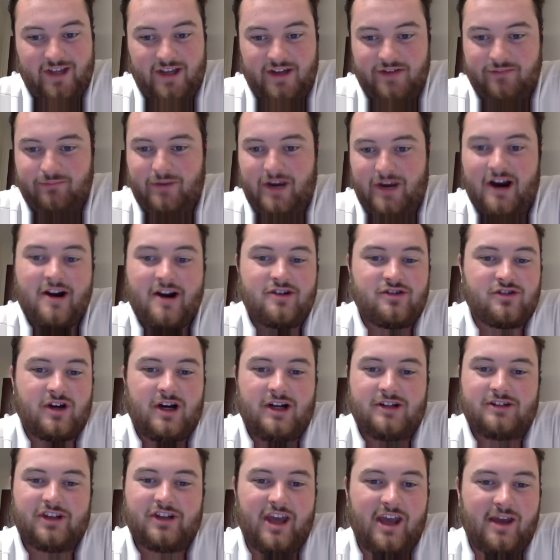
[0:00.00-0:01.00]
And Barry
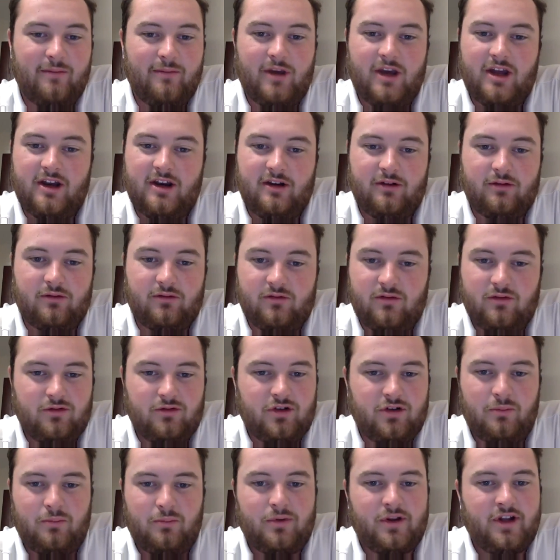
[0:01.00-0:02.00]
Trotz came in and
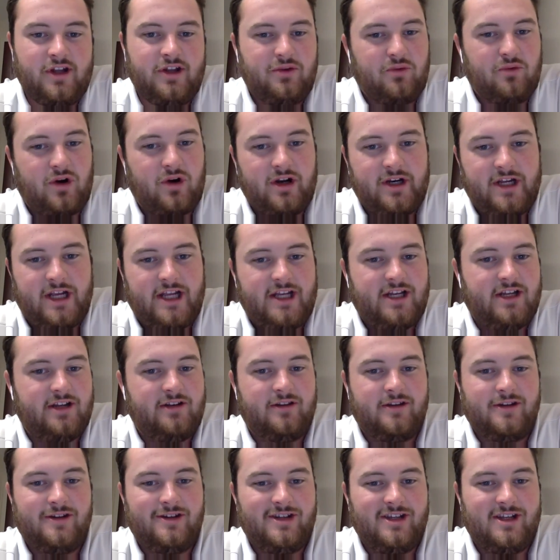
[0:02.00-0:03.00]
complete
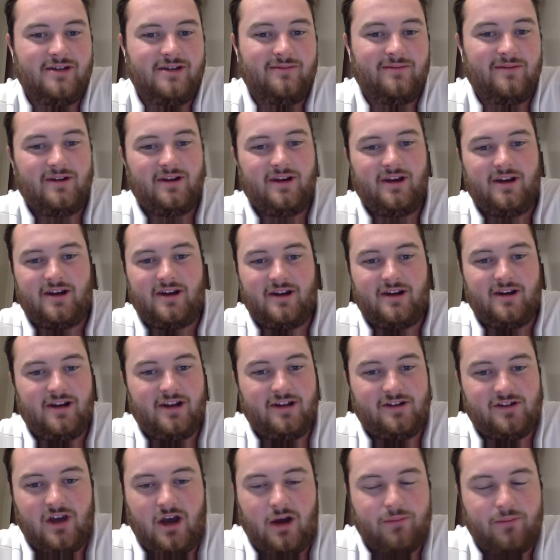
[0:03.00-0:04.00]
180 the team, and
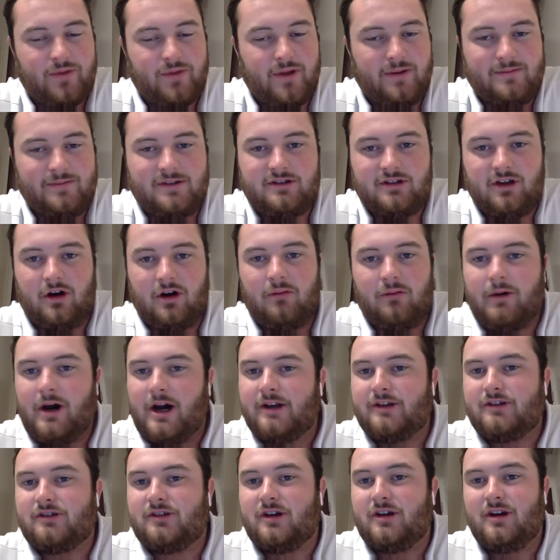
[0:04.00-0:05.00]
it's helped them so
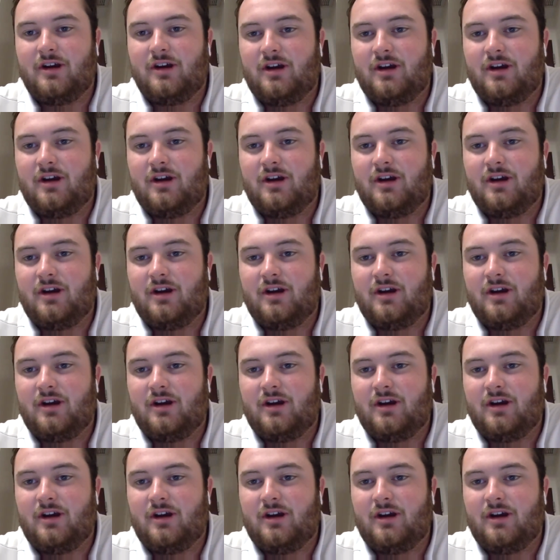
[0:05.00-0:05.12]
much.